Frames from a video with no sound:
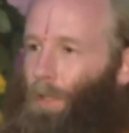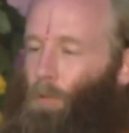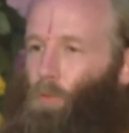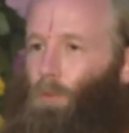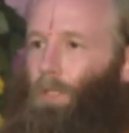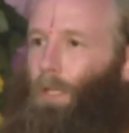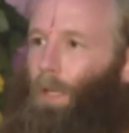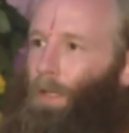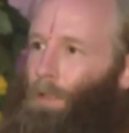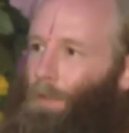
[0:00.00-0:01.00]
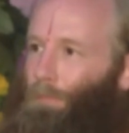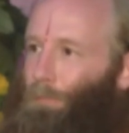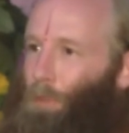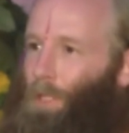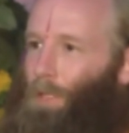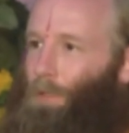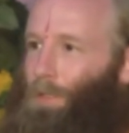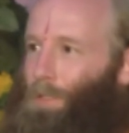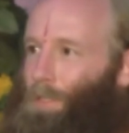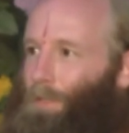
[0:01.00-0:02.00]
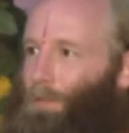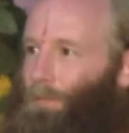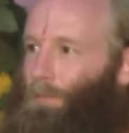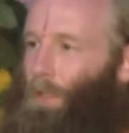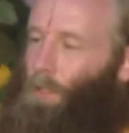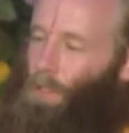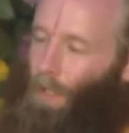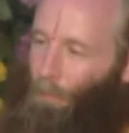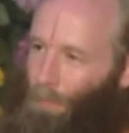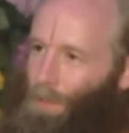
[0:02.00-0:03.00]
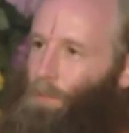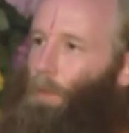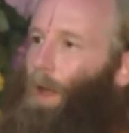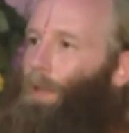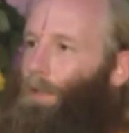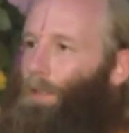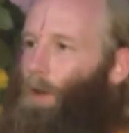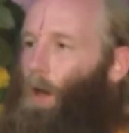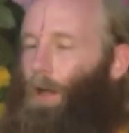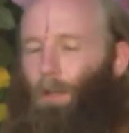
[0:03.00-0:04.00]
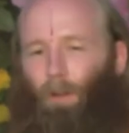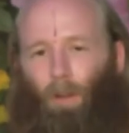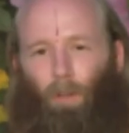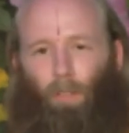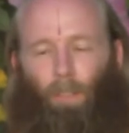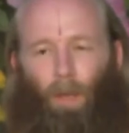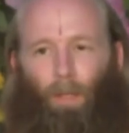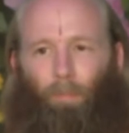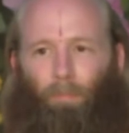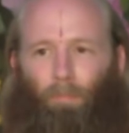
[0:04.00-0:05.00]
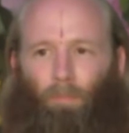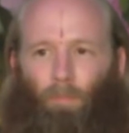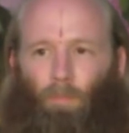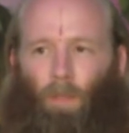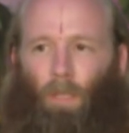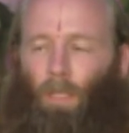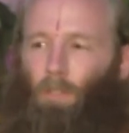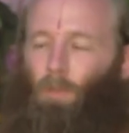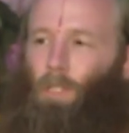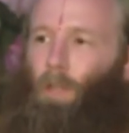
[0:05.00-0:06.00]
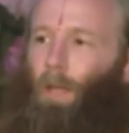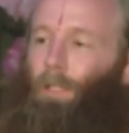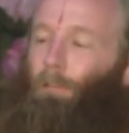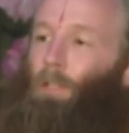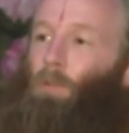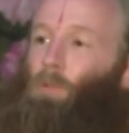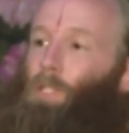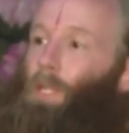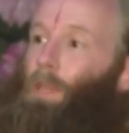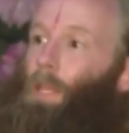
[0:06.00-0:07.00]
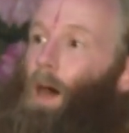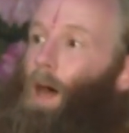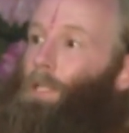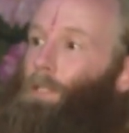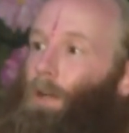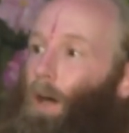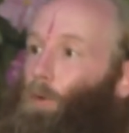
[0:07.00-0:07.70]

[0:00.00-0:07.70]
He ruled a kingdom for years. He just kept his mind in God all the time. So he's not giving you sannyas ka